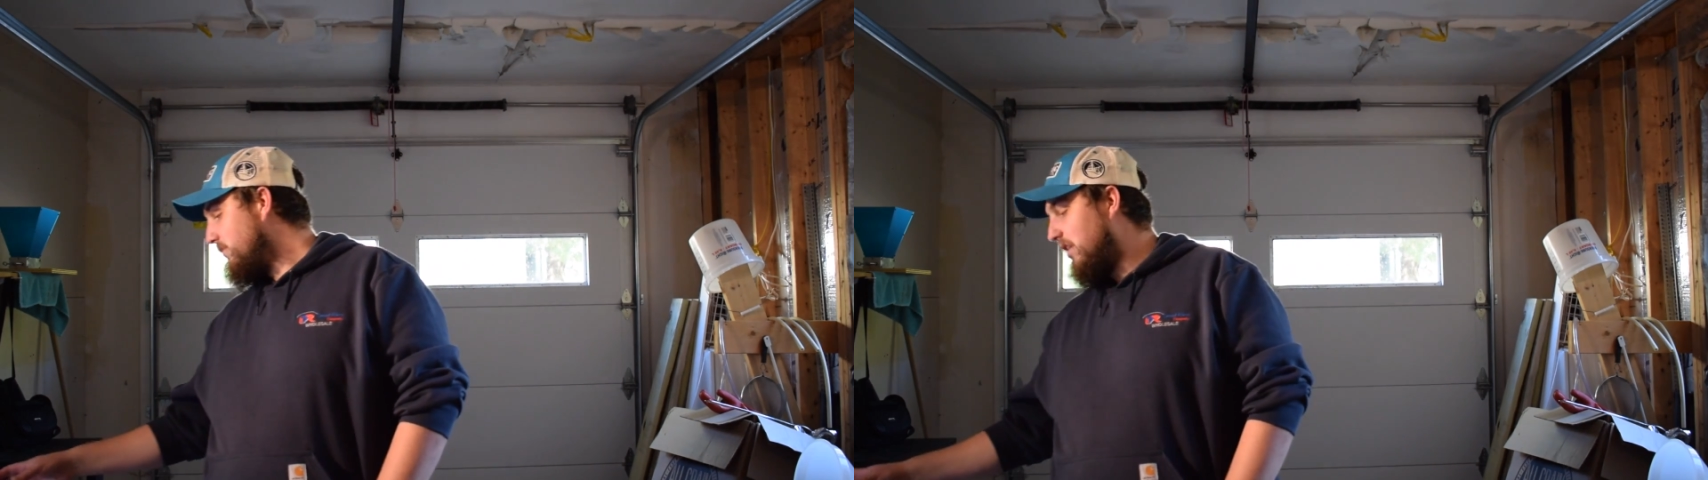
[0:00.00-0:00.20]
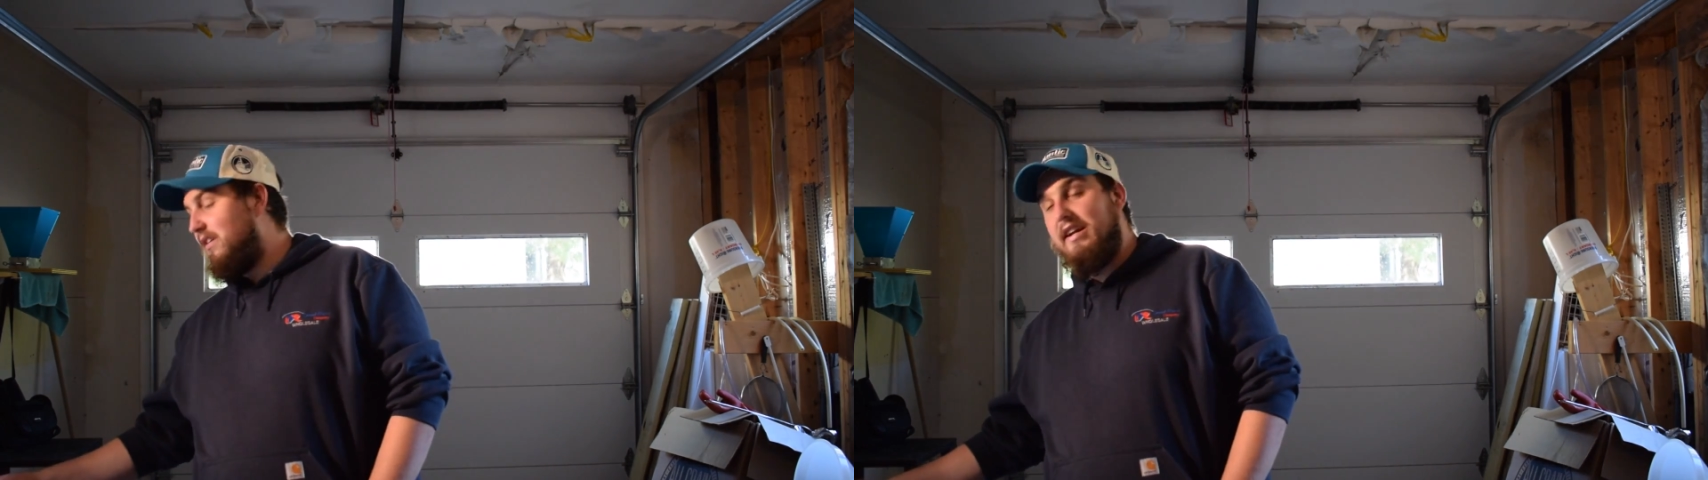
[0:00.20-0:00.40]

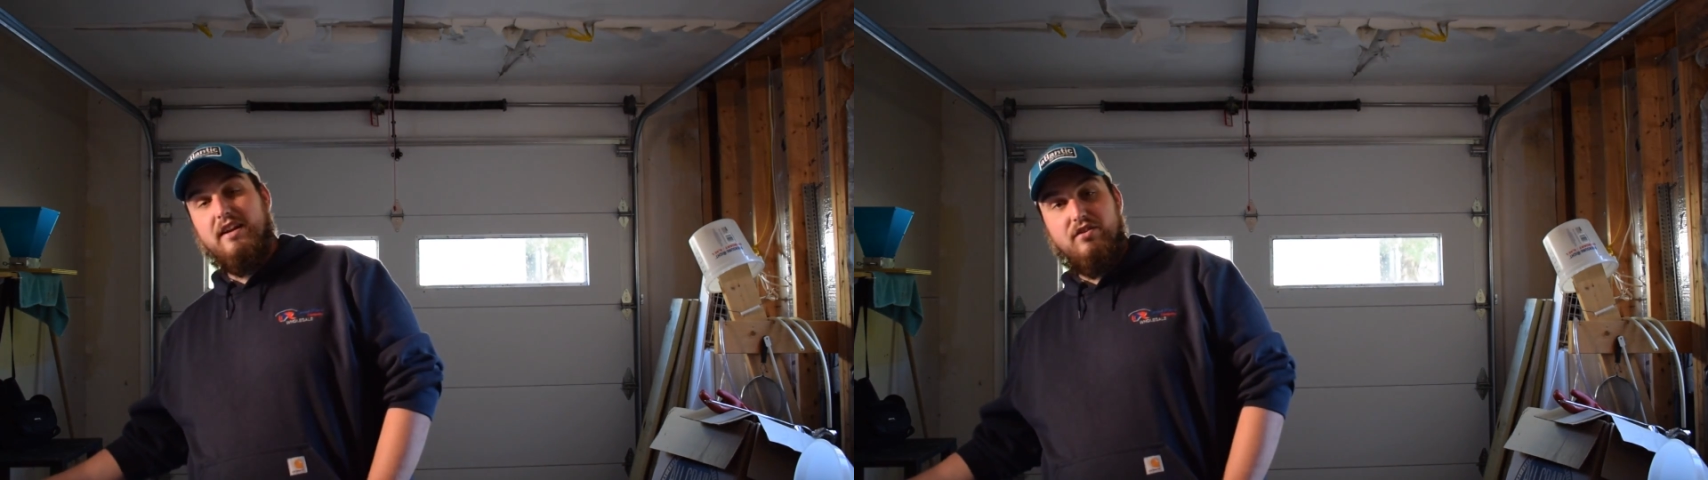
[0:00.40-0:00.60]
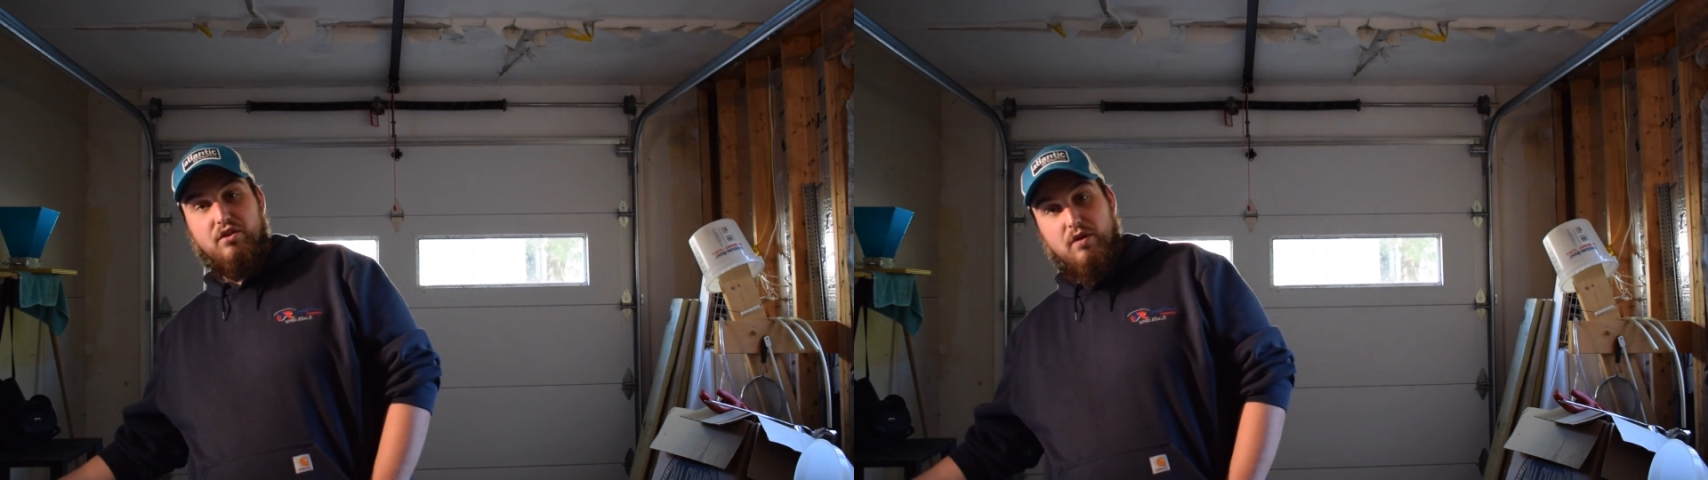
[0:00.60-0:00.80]
let's get
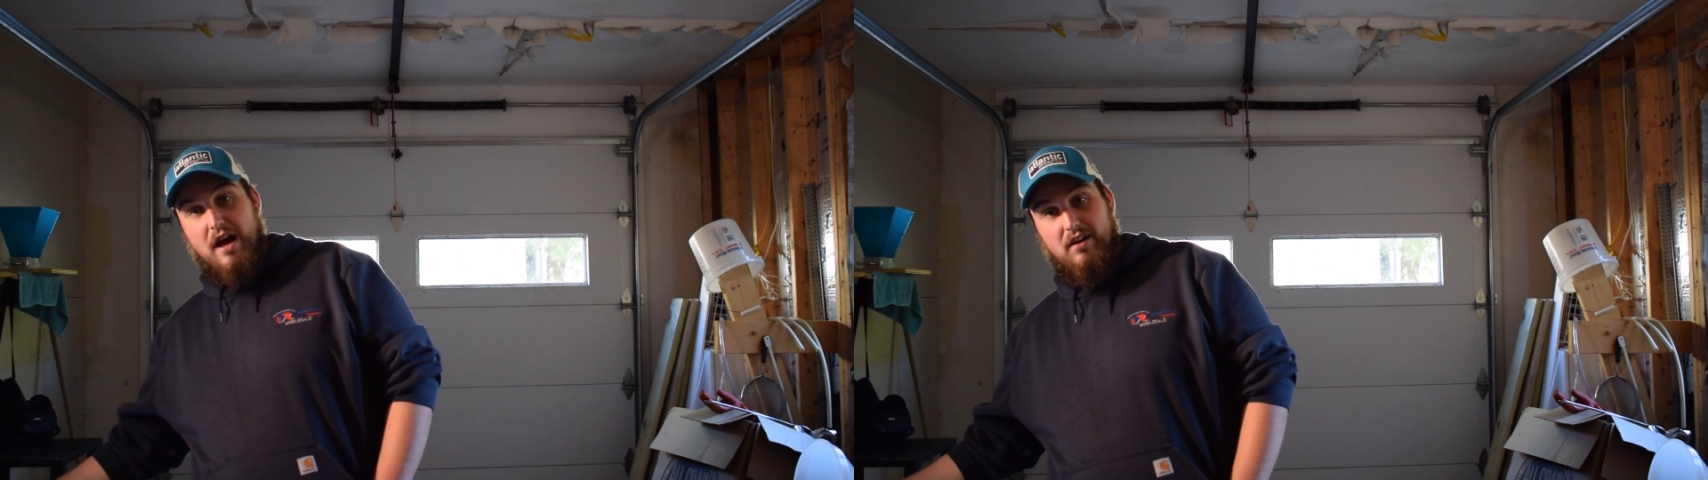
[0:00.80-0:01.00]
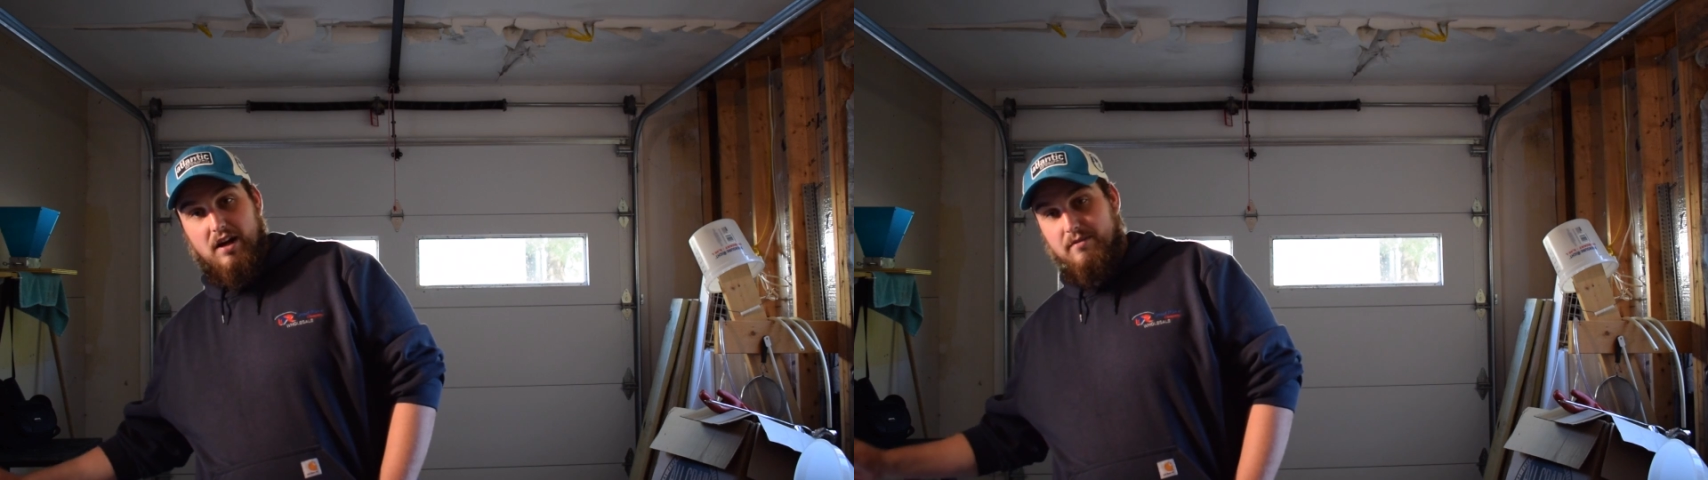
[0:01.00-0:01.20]
into
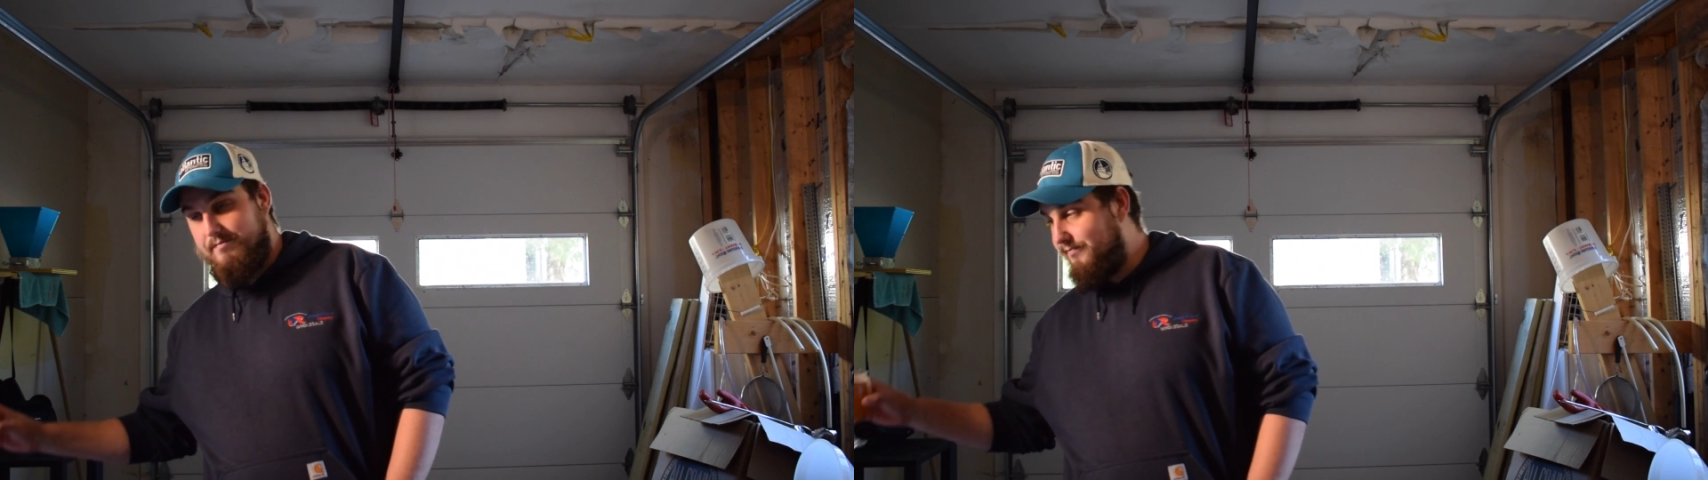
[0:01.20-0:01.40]
Ella.